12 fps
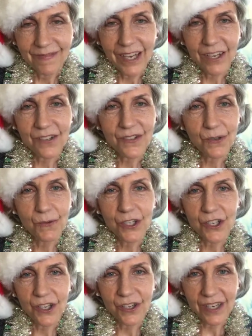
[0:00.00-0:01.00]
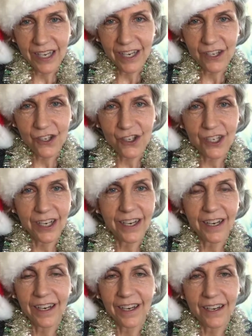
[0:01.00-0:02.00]
And also wishing you each
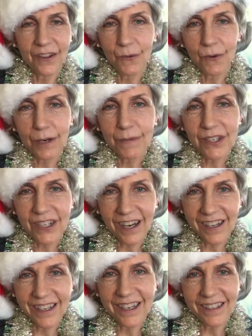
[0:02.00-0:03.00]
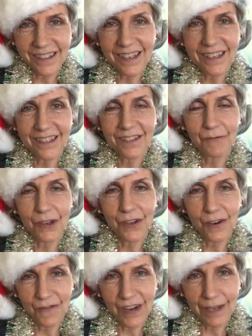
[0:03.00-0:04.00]
uh, the warmest holiday season with
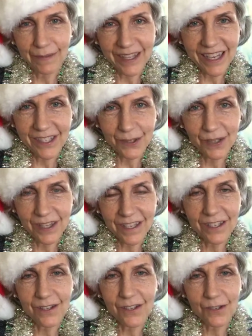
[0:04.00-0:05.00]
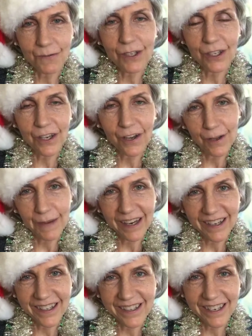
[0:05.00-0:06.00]
your family. That's what this is really all
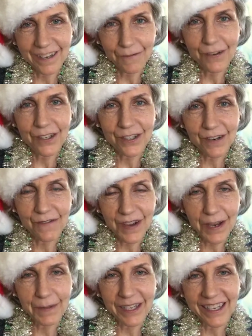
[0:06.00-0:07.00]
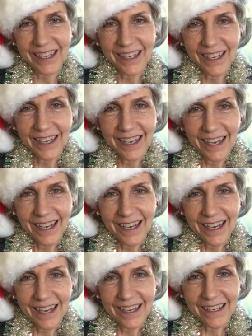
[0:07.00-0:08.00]
about, isn't it? Friends and family.
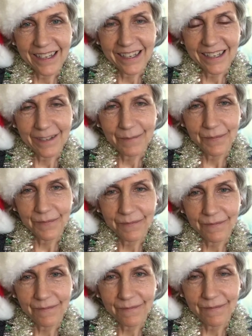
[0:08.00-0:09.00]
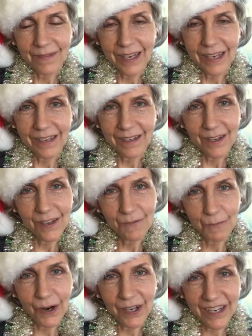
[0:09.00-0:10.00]
And, um, and,
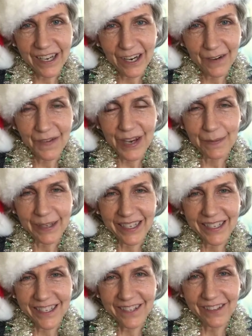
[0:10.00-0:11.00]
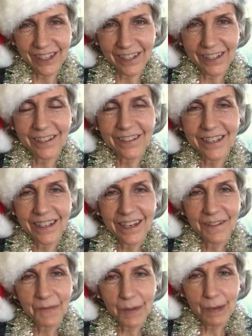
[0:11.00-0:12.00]
and broadening our family to include
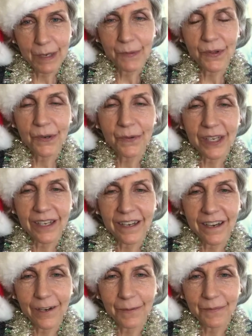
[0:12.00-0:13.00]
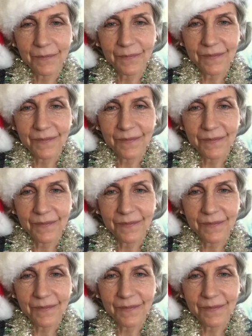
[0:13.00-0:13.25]
the people that we can help.